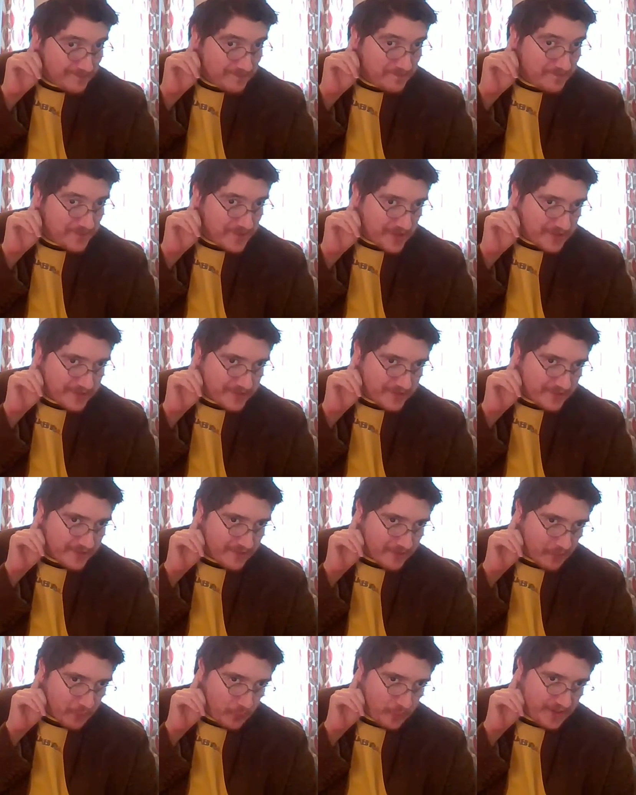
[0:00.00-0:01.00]
another
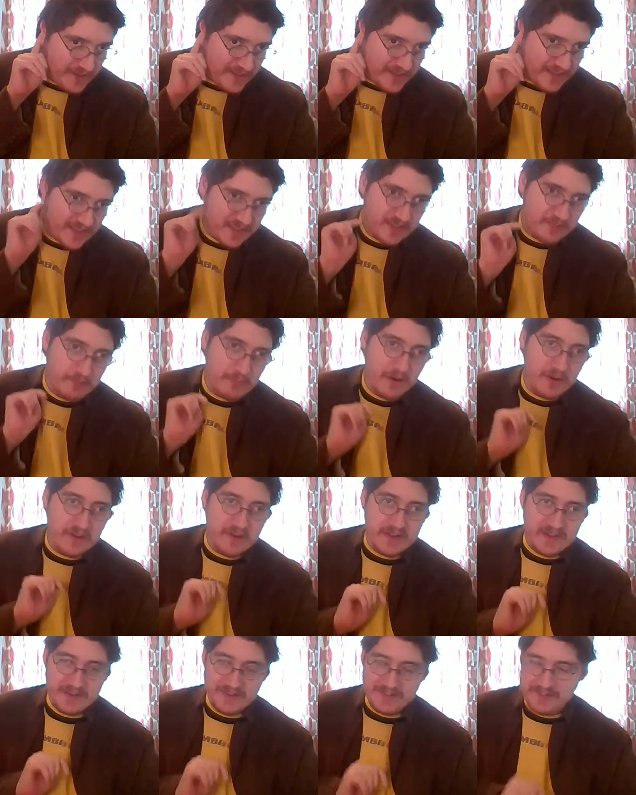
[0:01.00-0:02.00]
weekend
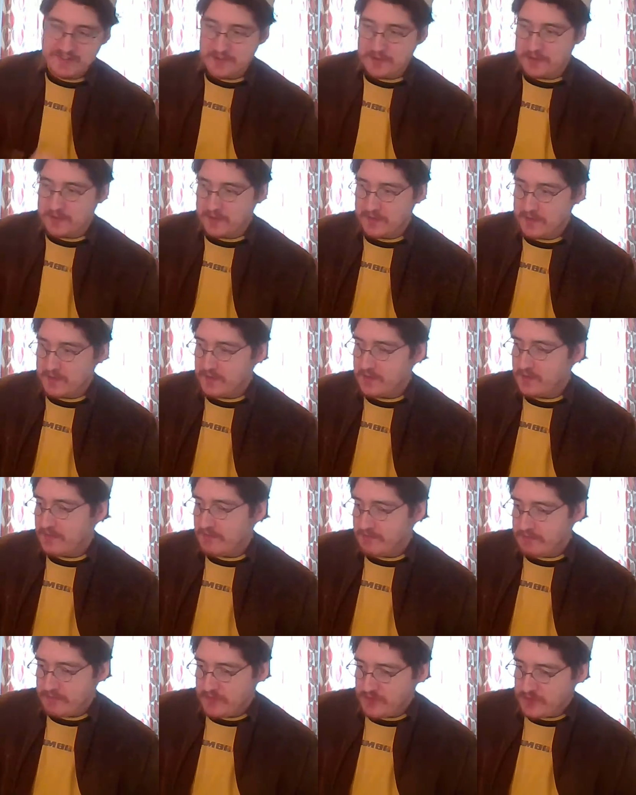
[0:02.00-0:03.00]
morning. So
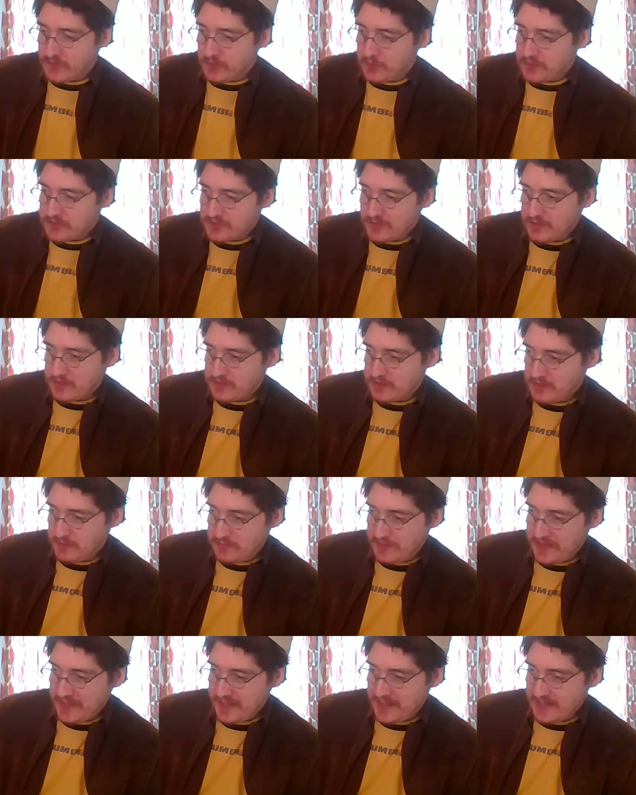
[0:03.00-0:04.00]
the show is going to
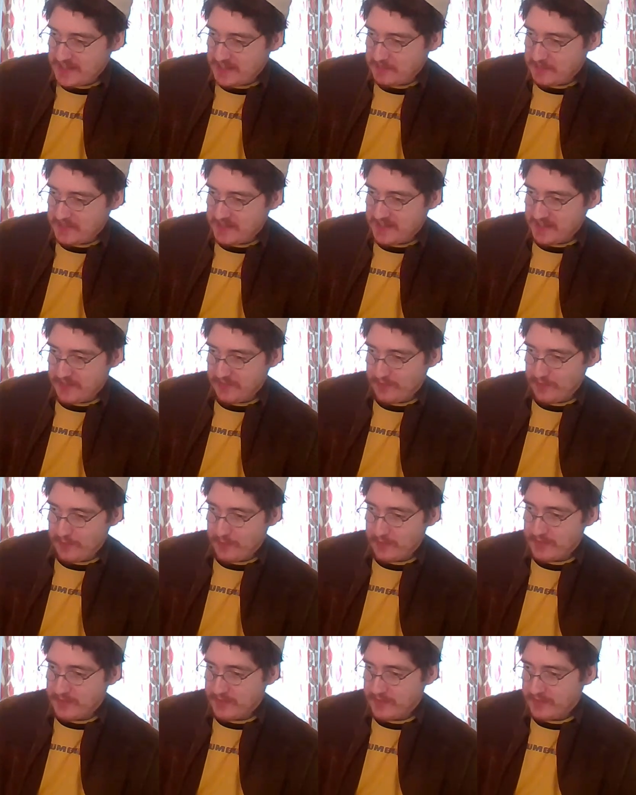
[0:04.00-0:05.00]
be a little bit
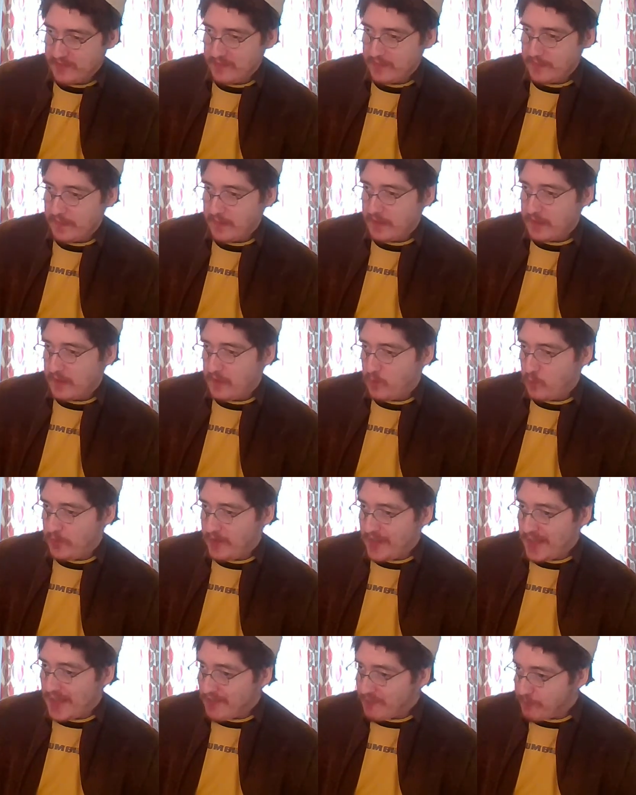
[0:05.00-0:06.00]
different. We
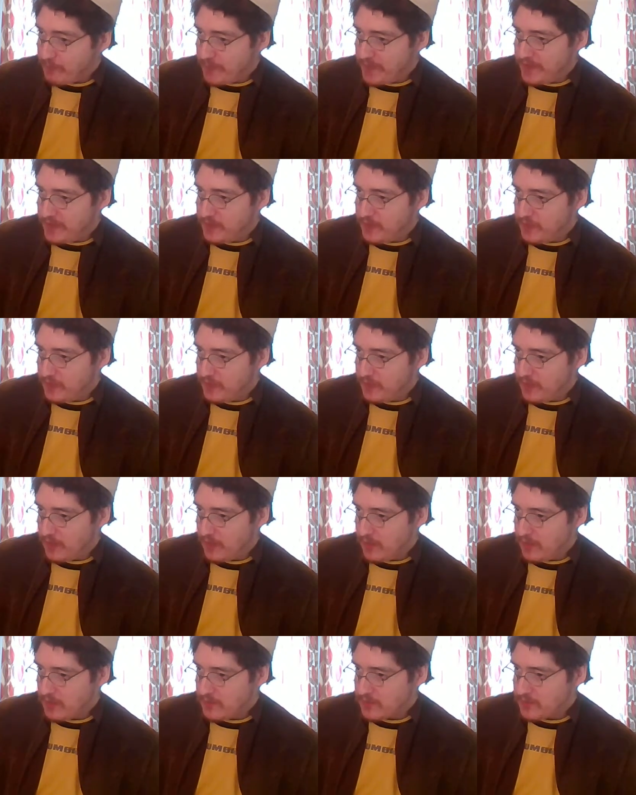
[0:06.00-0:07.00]
have been
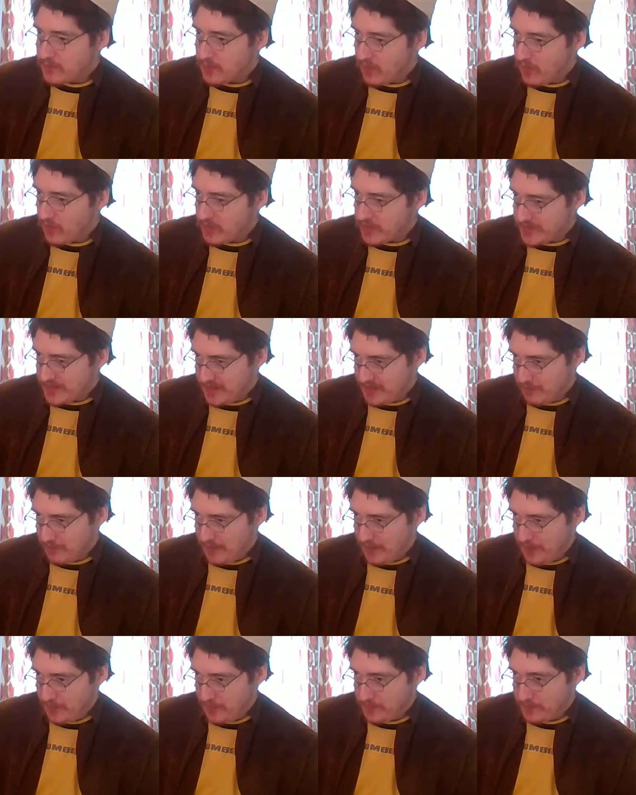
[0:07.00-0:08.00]
talking
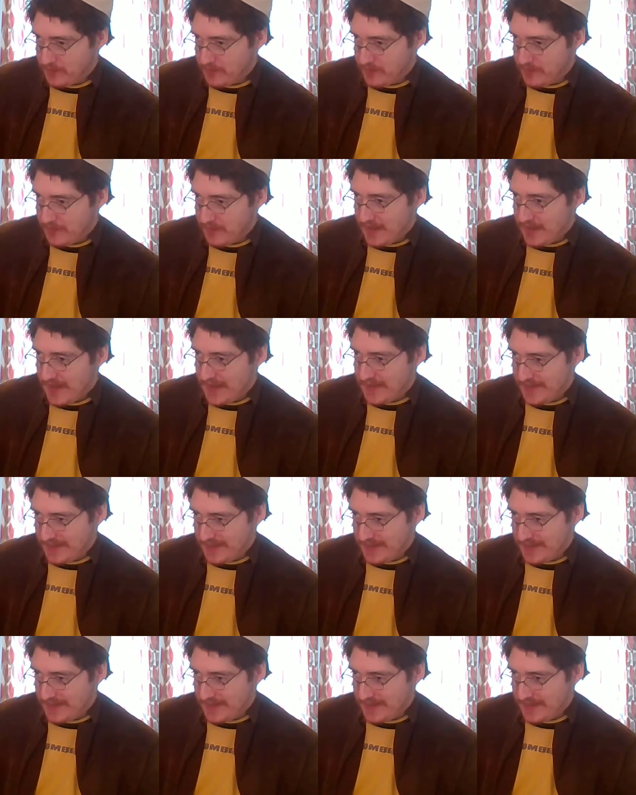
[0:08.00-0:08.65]
about and